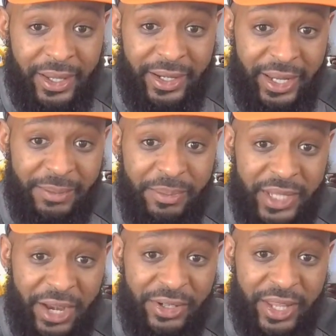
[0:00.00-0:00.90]
And then
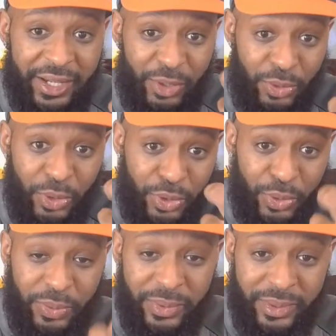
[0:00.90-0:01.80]
Tanner's like, doo, doo,
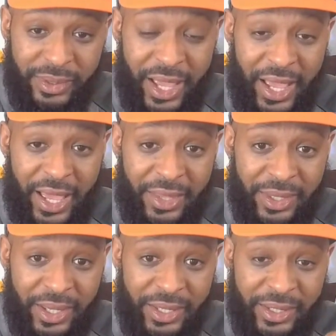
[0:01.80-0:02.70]
doo.
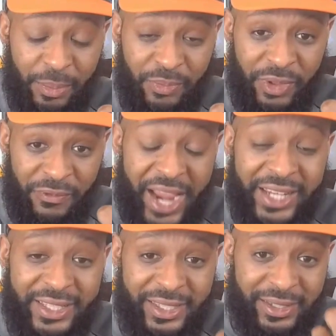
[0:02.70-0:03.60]
The
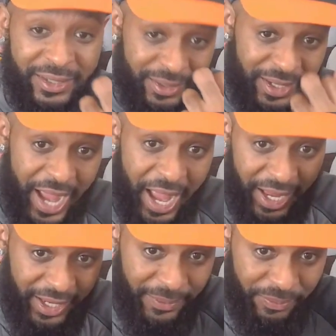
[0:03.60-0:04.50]
fight's
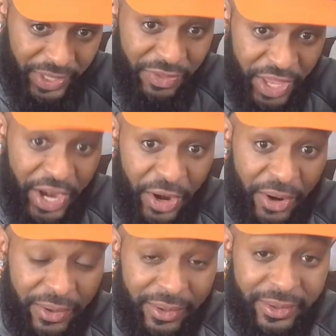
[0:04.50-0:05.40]
in
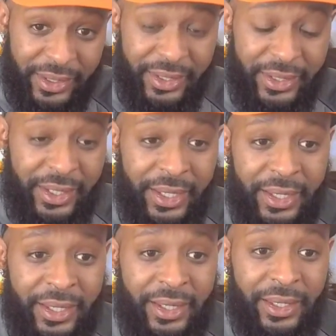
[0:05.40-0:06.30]
there.
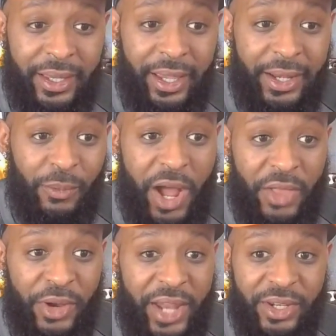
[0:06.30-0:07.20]
And
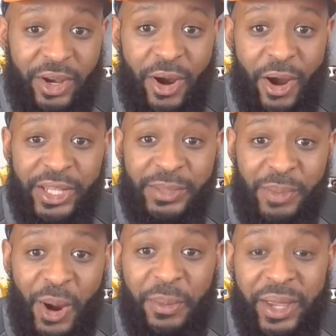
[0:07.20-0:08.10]
while they're at their
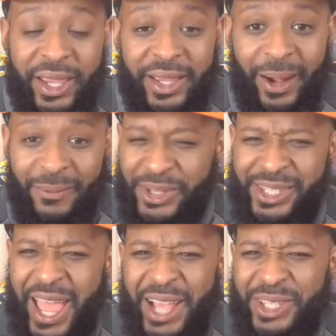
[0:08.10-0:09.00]
hardest moment of
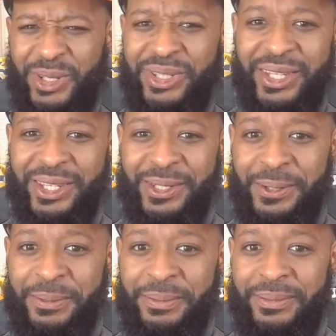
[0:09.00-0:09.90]
this
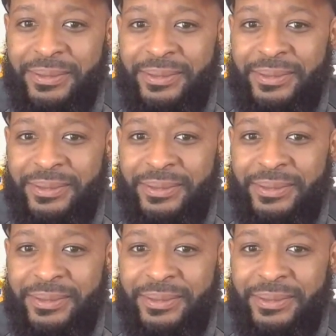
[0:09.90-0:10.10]
exorcism,